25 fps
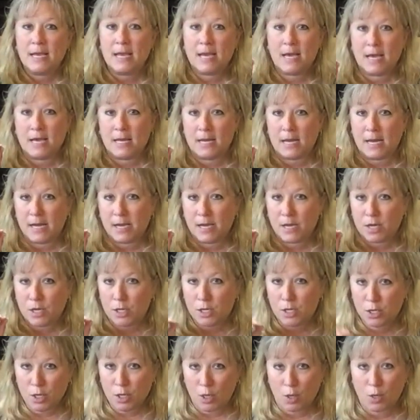And I
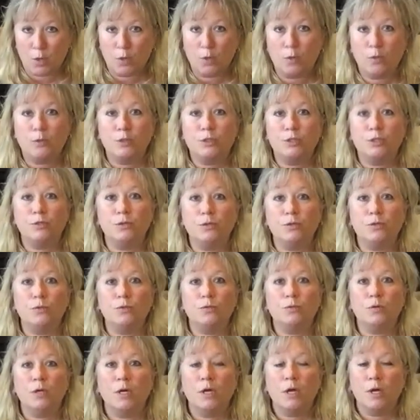go
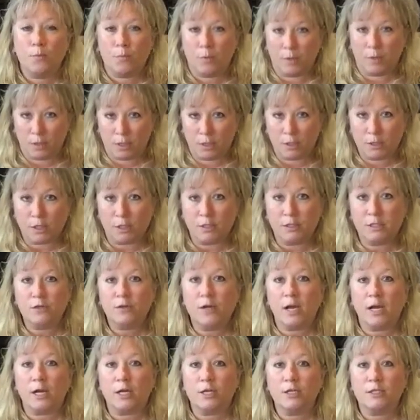to put the saltine
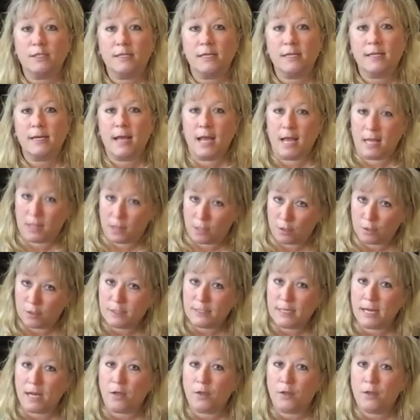crackers in, and they're
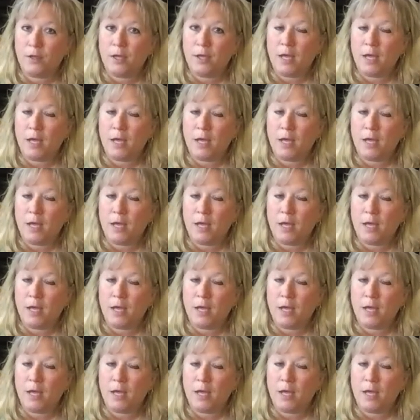stale.